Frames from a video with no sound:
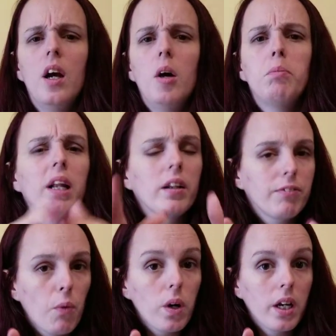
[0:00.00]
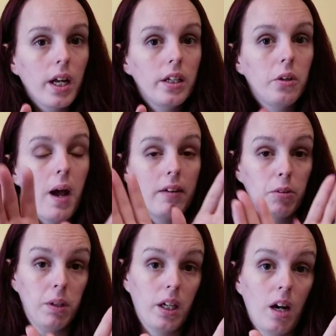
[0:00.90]
But at Fortnite, you have to
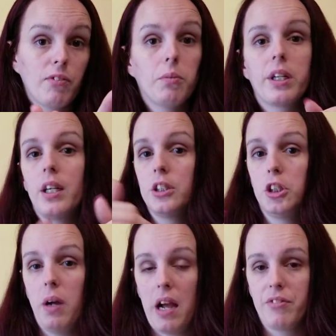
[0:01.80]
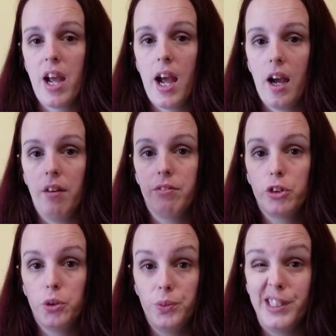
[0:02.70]
be careful because you have to have
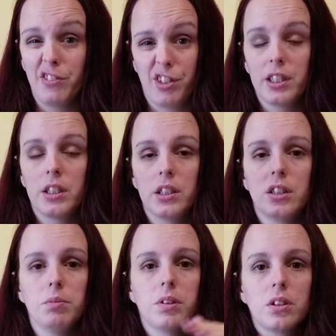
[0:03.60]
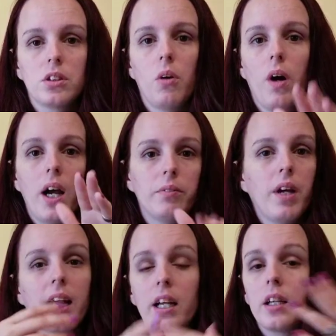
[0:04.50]
2 different systems. So
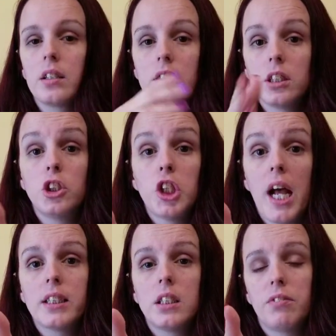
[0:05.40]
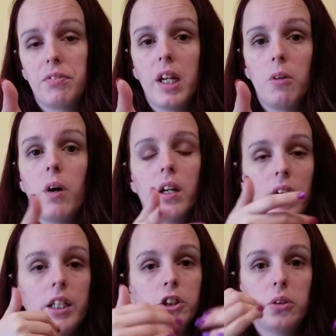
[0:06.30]
I can suggest, if anyone
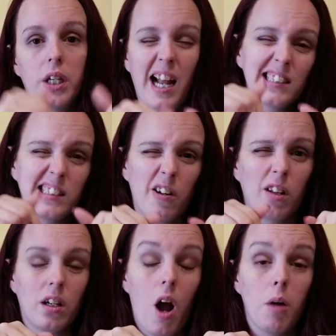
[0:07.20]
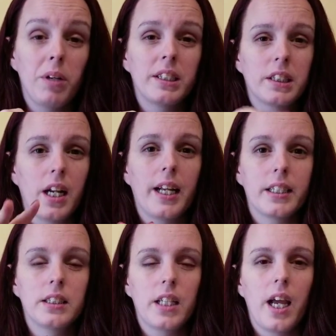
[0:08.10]
needs, you can ask down in the comments and I
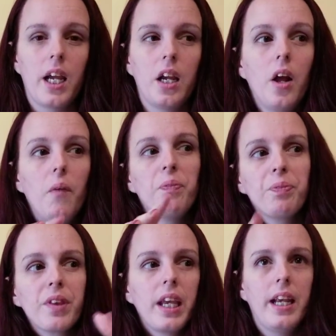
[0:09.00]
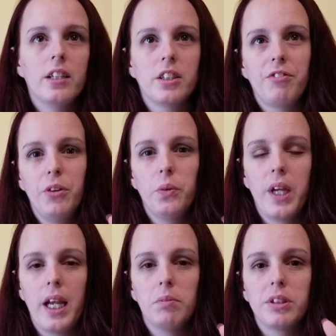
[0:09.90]
can say, here's a few
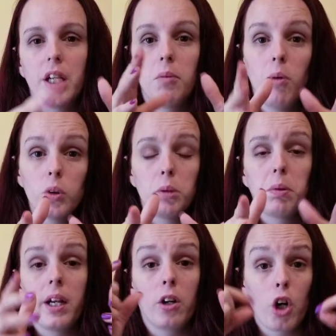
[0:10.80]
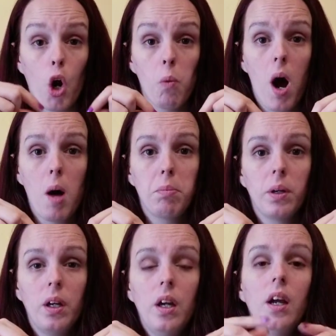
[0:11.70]
games that are multiplayer co-op.
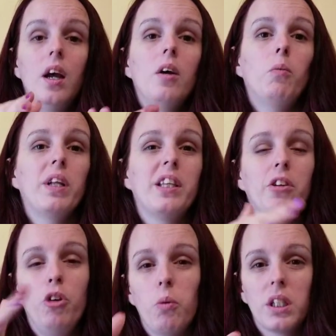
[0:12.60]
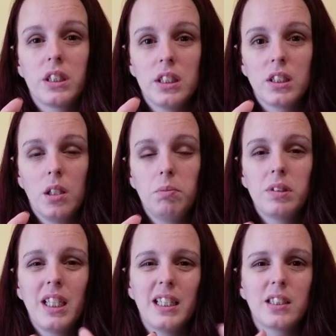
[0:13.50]
With the newer
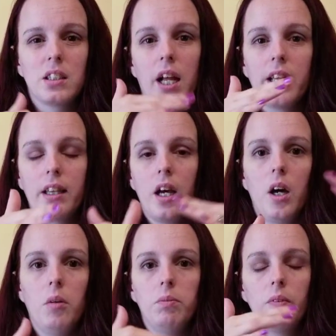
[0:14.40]
systems, it's like the